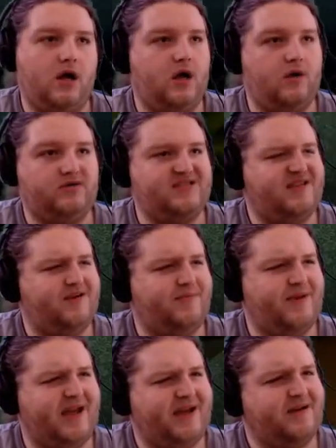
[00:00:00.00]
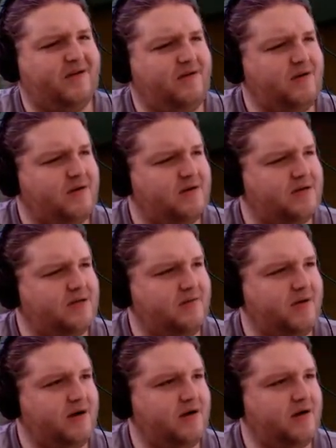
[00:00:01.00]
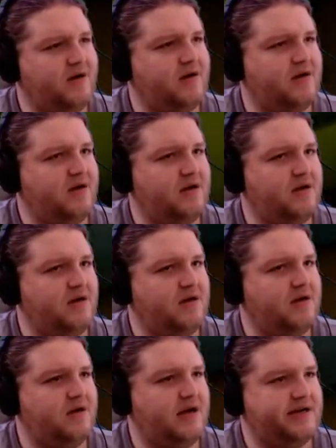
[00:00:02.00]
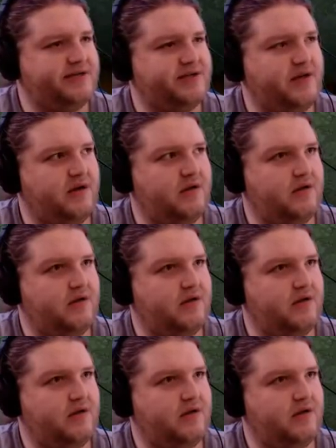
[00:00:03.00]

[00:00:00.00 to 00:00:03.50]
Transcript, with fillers: Wasn't there a piano somewhere? Actually?